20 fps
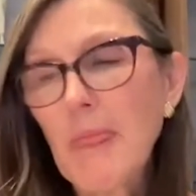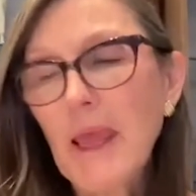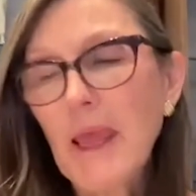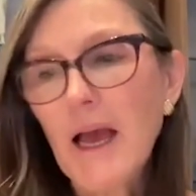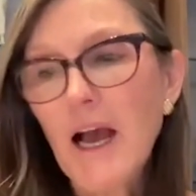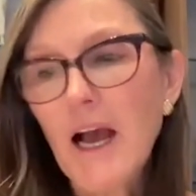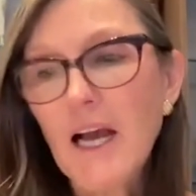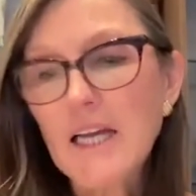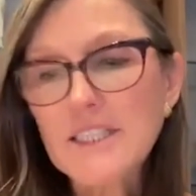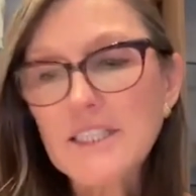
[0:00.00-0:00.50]

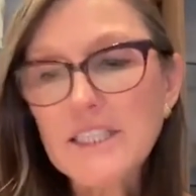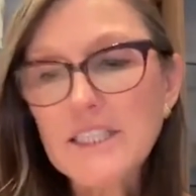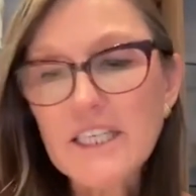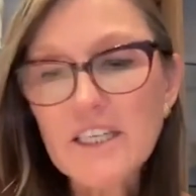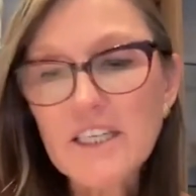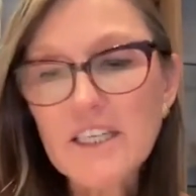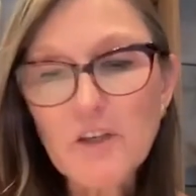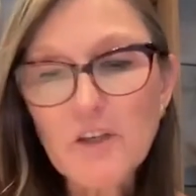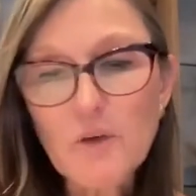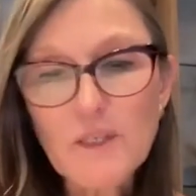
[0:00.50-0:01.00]
To
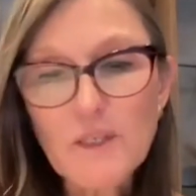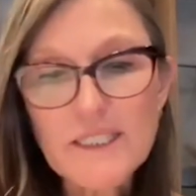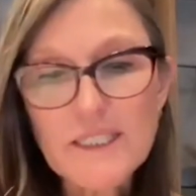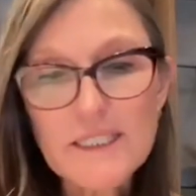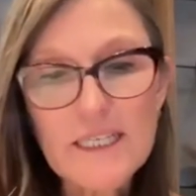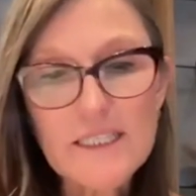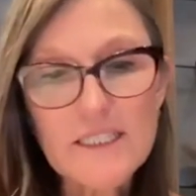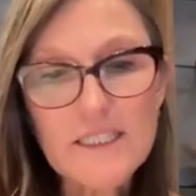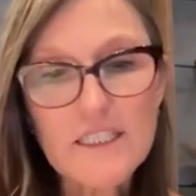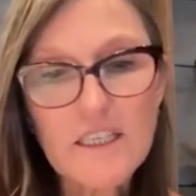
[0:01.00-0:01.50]
give you a
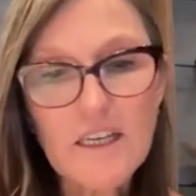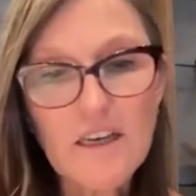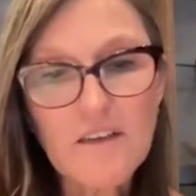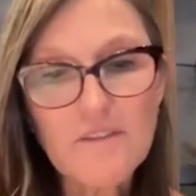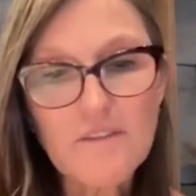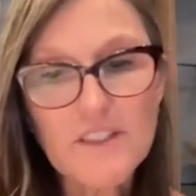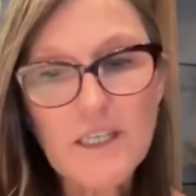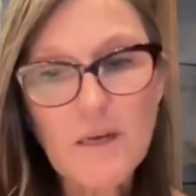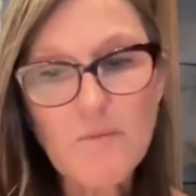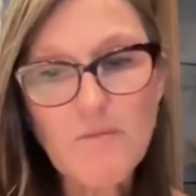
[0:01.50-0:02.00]
sense of
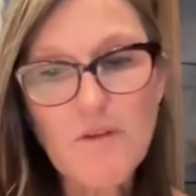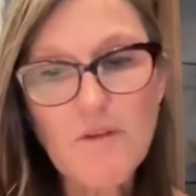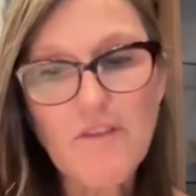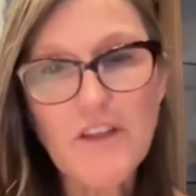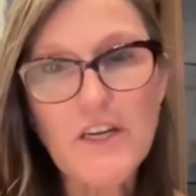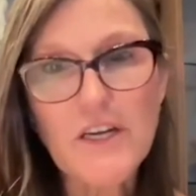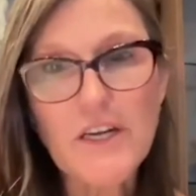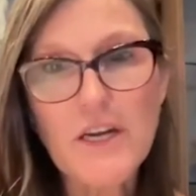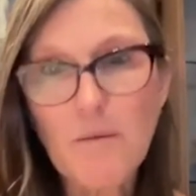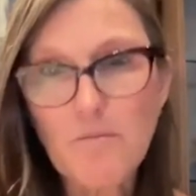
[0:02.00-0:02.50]
some of the
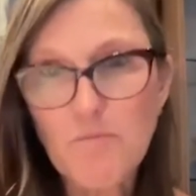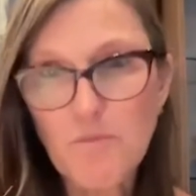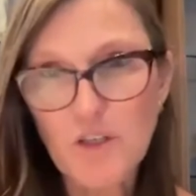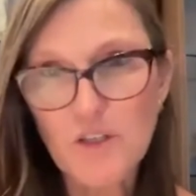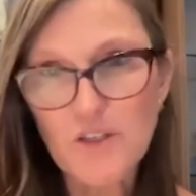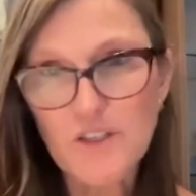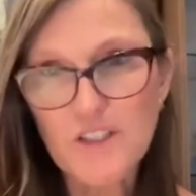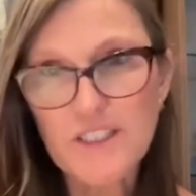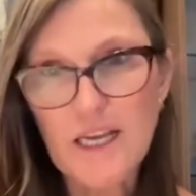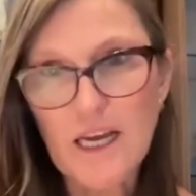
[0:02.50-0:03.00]

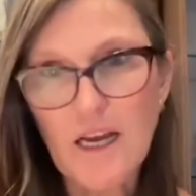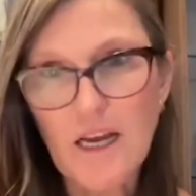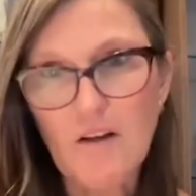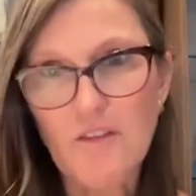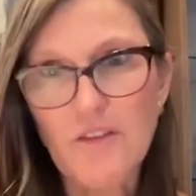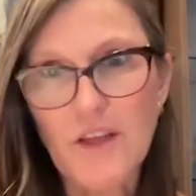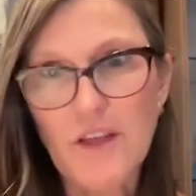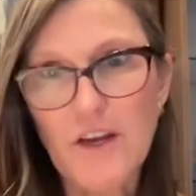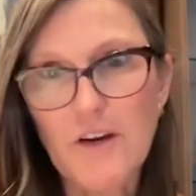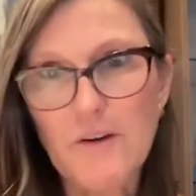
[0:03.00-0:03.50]
numbers
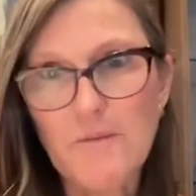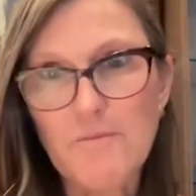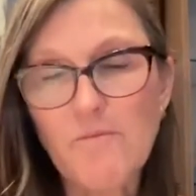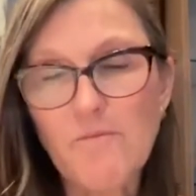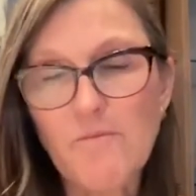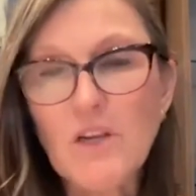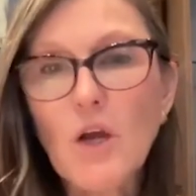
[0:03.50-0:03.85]
out there,